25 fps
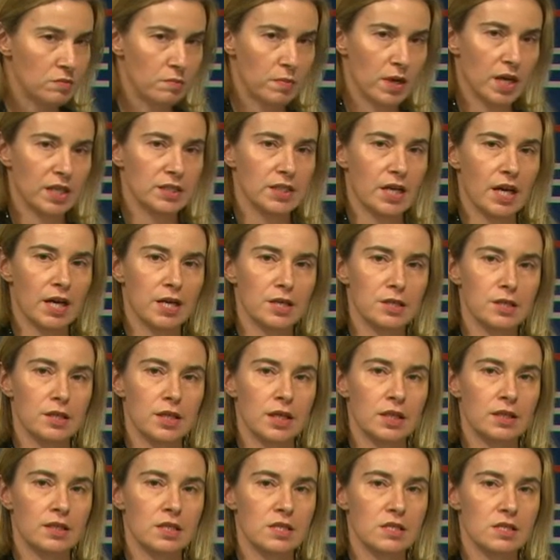but I
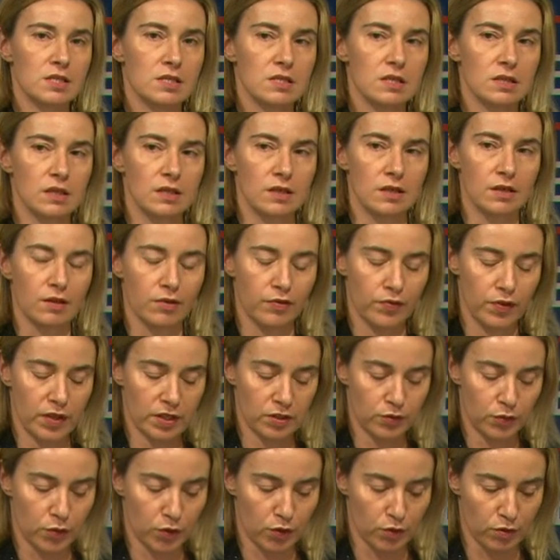think this is a field
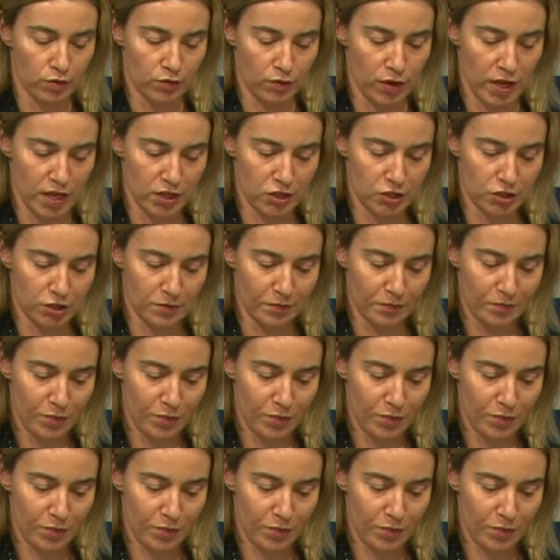for reflection.